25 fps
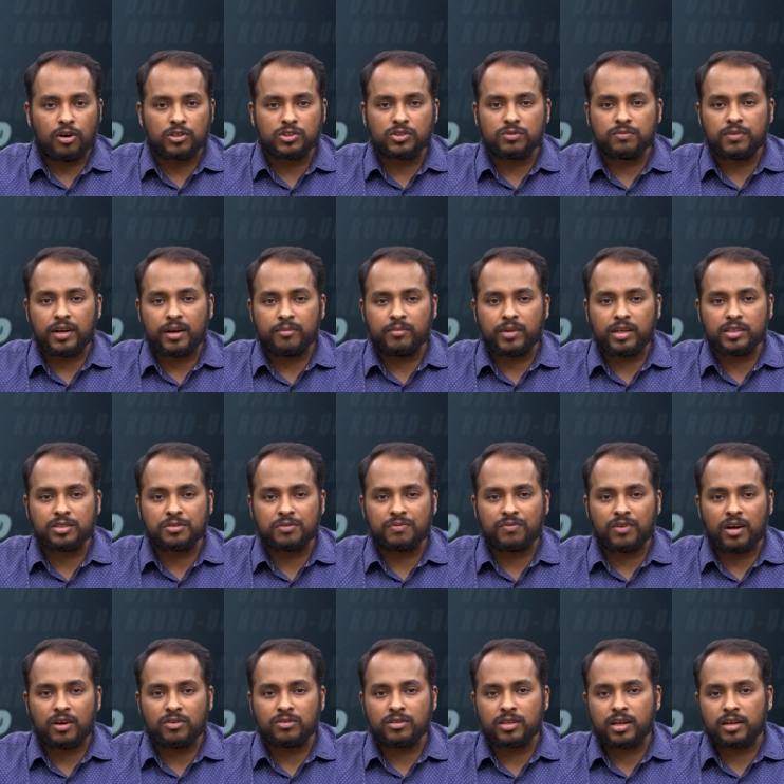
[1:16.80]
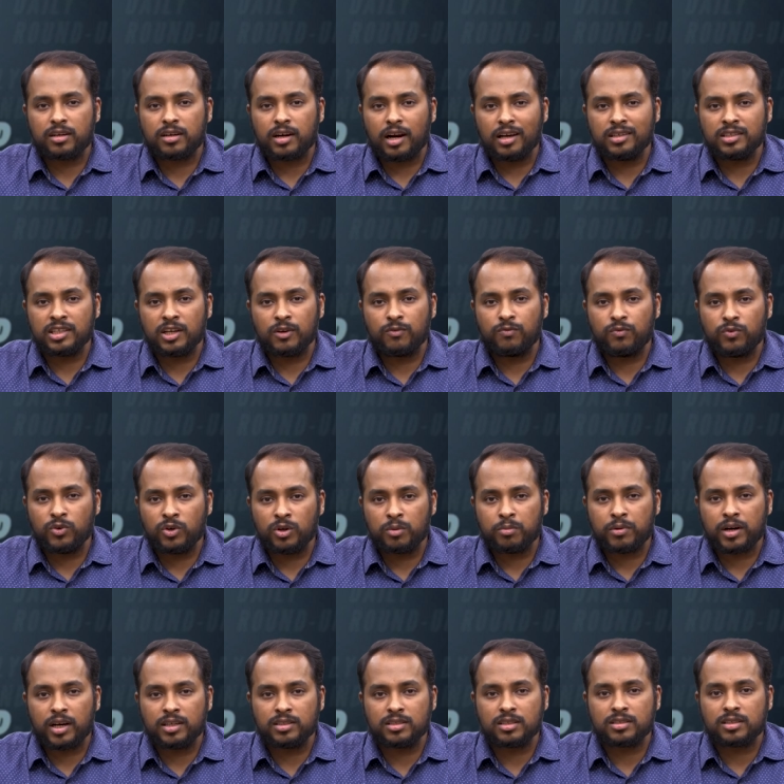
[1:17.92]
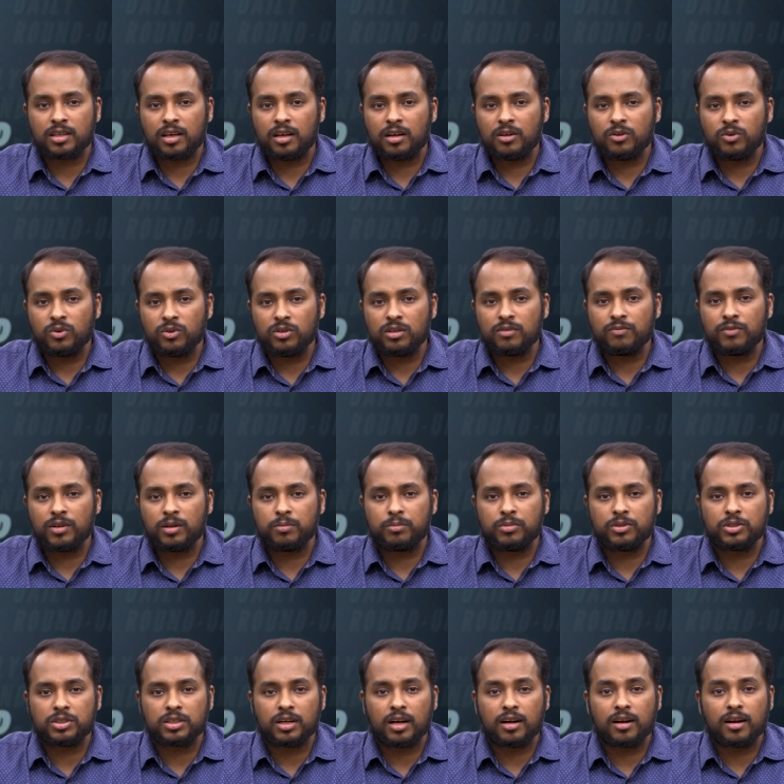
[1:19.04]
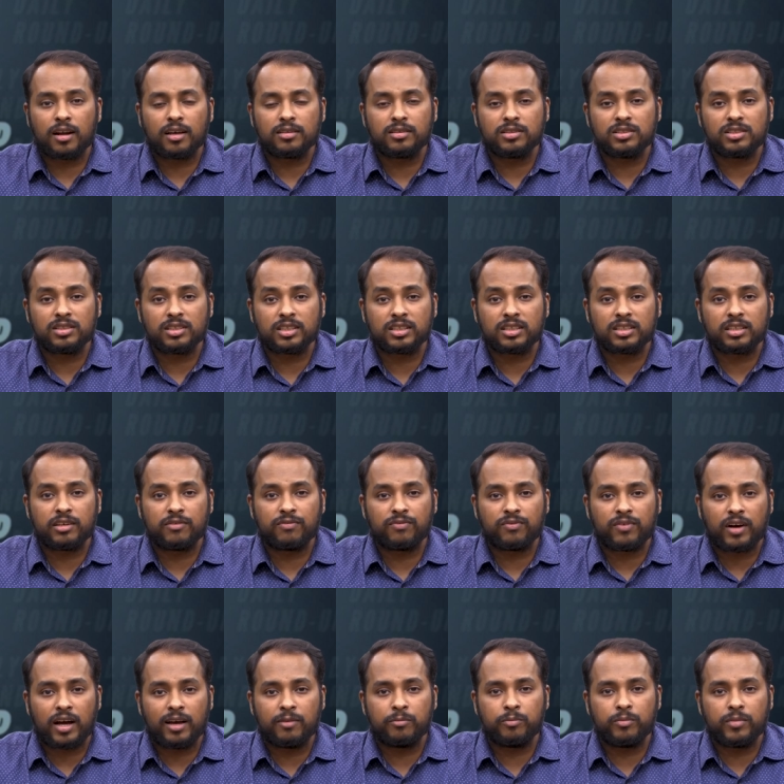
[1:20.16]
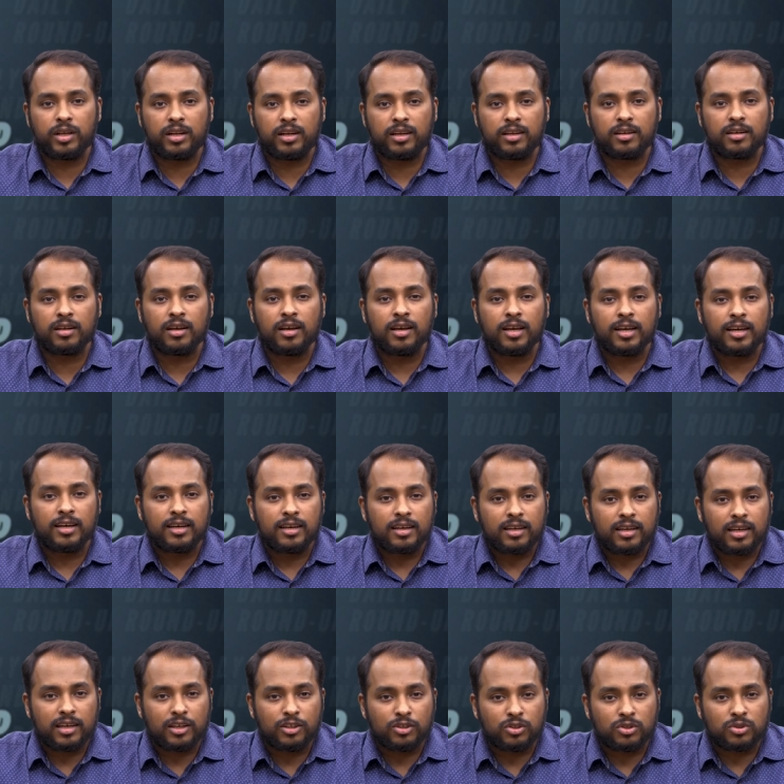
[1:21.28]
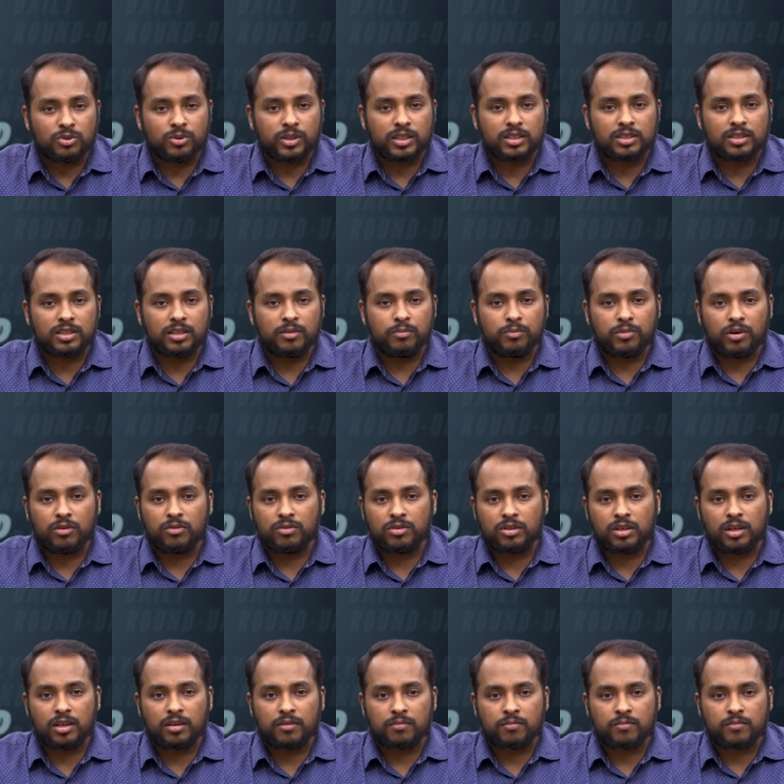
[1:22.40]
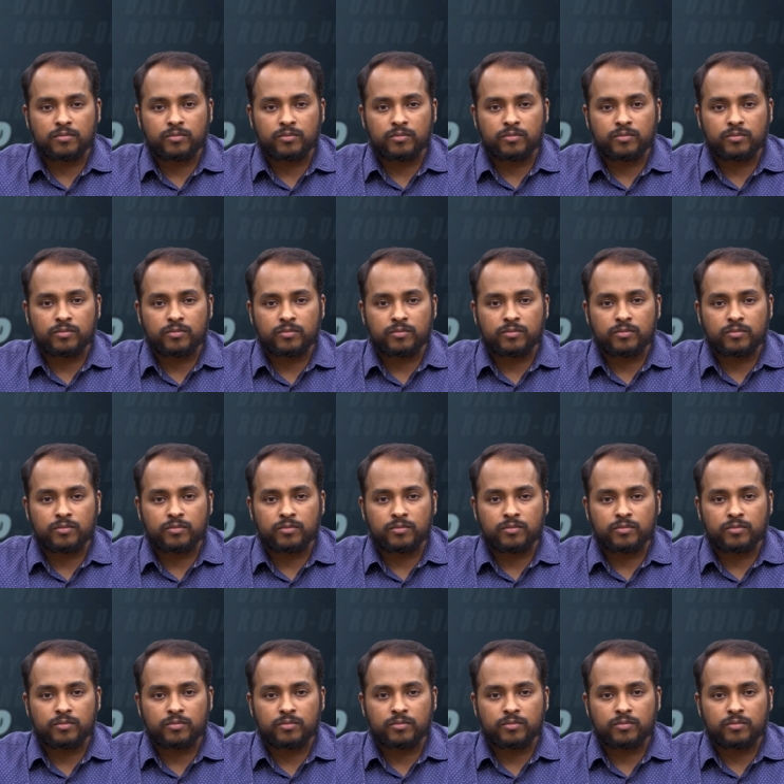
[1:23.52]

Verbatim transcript: Oxfam has found that rising food prices alone will push another 65 million into extreme poverty.